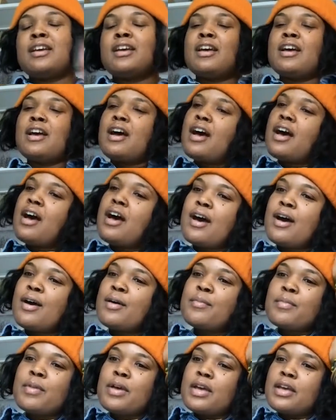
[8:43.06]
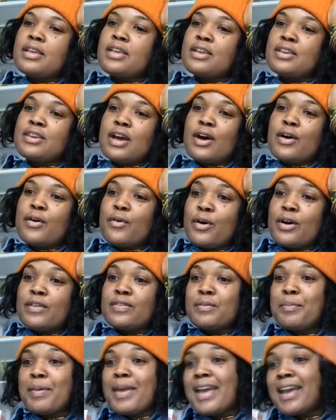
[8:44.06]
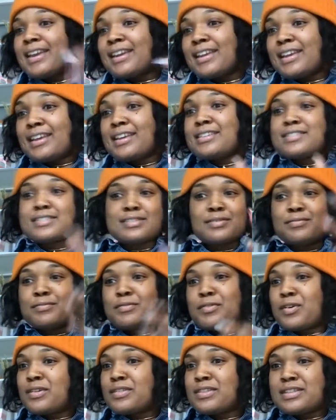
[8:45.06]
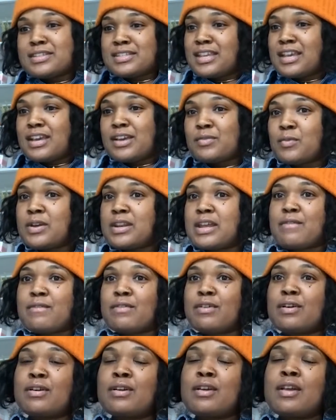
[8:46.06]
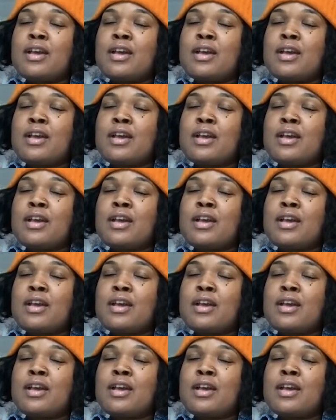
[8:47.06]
on the panties, on the skin, whatever.